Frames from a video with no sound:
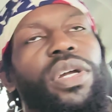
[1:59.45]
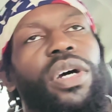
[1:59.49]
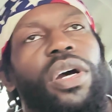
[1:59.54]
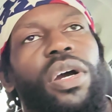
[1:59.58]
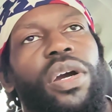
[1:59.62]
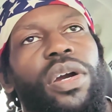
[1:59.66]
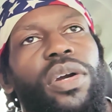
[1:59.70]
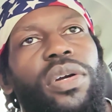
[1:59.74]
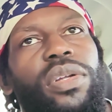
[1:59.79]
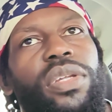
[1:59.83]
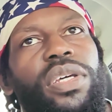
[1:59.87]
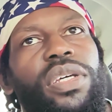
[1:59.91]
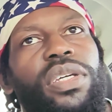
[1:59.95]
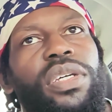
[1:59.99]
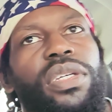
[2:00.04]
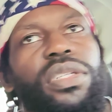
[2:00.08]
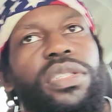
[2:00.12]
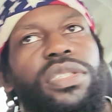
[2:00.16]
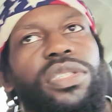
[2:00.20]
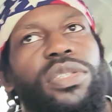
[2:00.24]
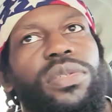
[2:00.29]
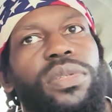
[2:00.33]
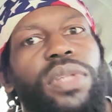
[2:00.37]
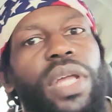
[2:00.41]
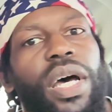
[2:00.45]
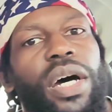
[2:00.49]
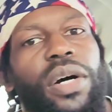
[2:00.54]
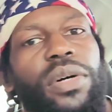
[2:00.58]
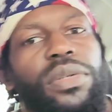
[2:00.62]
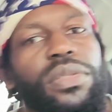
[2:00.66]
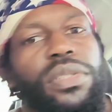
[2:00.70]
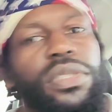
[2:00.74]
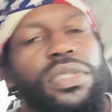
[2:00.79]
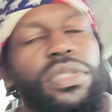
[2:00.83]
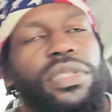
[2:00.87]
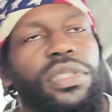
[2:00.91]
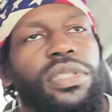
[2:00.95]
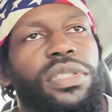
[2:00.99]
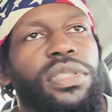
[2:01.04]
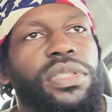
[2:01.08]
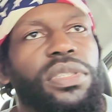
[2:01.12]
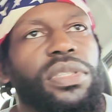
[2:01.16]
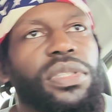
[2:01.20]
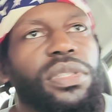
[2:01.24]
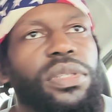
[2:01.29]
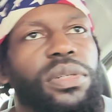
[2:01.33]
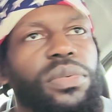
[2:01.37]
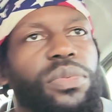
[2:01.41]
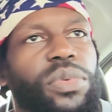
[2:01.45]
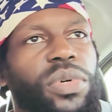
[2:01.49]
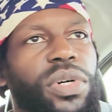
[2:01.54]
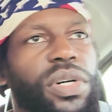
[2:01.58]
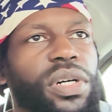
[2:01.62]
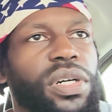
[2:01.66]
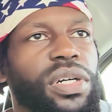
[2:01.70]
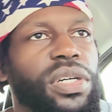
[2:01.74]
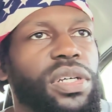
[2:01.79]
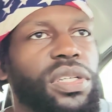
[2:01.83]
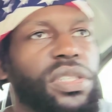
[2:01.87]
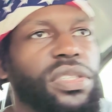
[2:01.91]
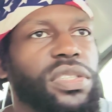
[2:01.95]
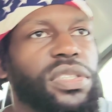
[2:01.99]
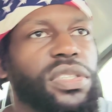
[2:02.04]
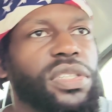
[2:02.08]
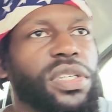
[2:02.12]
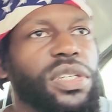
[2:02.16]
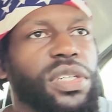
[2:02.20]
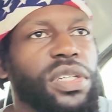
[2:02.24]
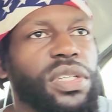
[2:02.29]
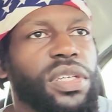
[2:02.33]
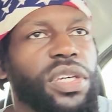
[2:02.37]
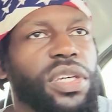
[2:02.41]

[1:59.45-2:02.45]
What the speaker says: early 2000s was the